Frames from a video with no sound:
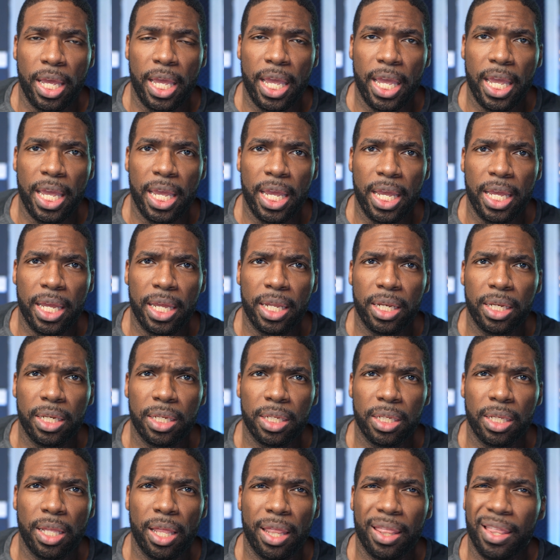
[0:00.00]
And
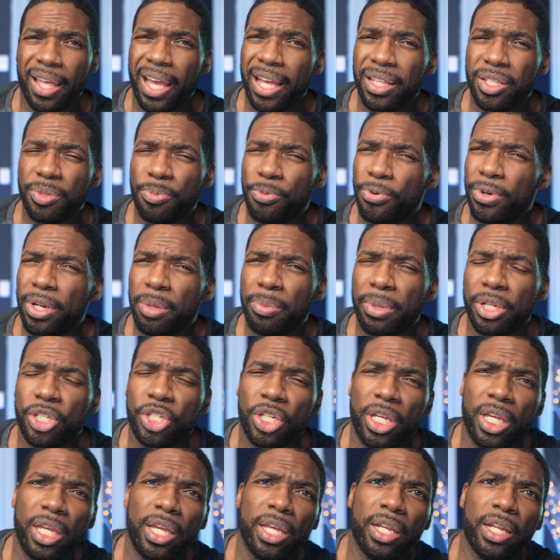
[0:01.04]
that's pretty
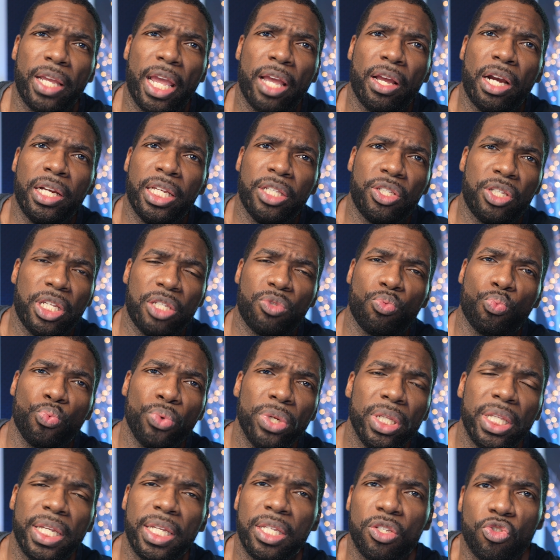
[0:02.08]
much it. It's
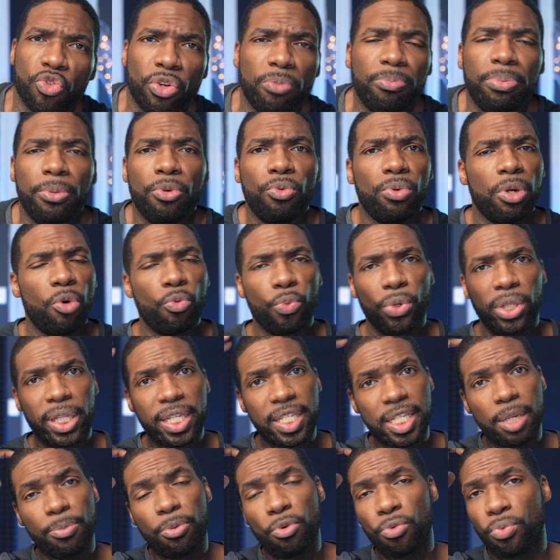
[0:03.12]
really simple,
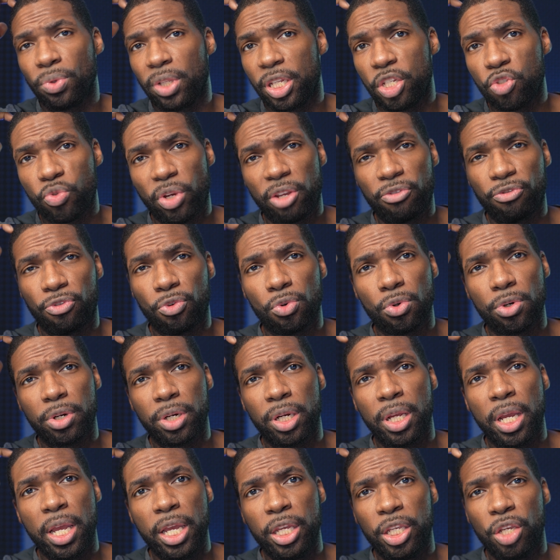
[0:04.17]
really
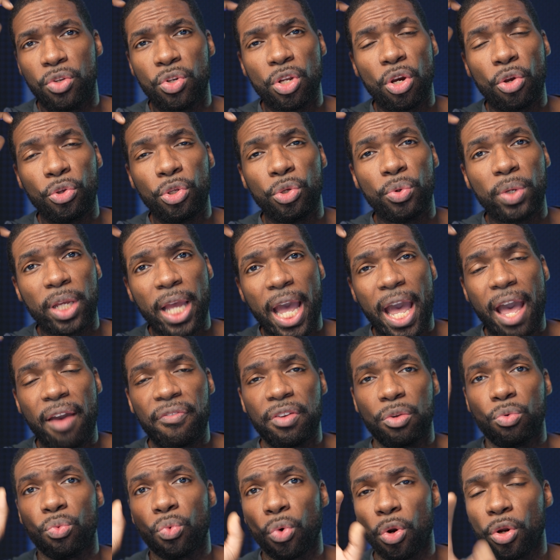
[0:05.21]
straightforward. You know you have
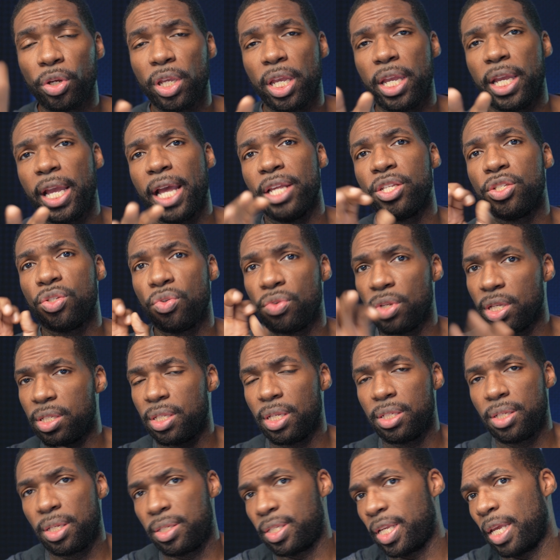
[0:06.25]
it working as soon as
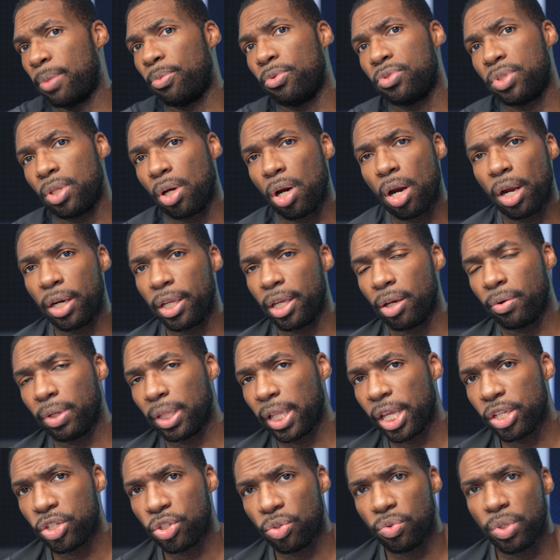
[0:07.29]
it disables the audio. It
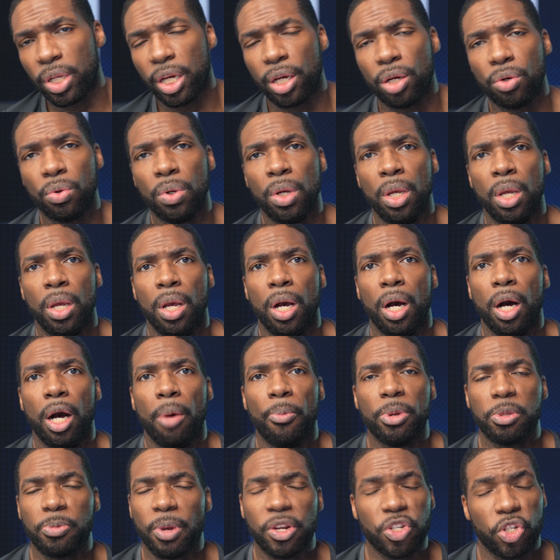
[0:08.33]
lets you know,
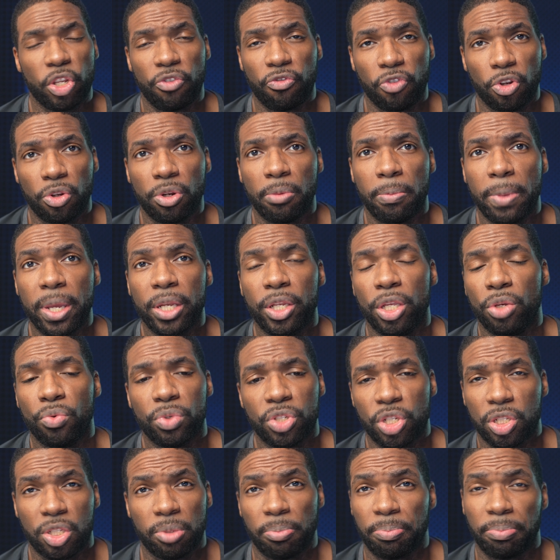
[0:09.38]
especially if you're in a menu, it
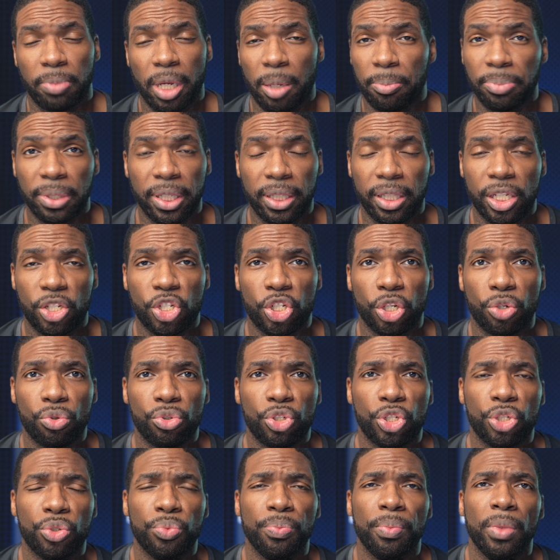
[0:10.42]
just completely
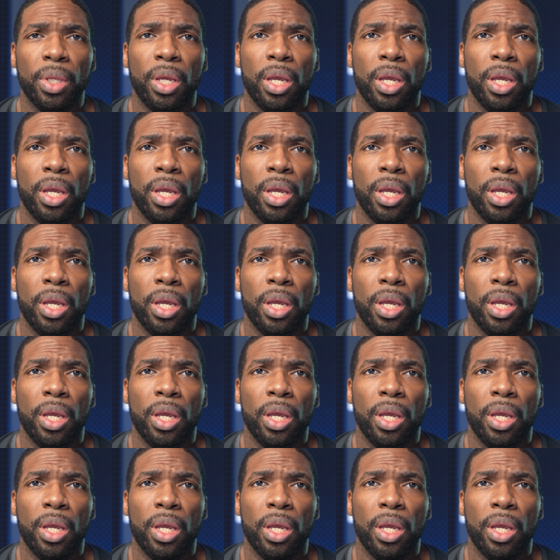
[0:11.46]
shows you.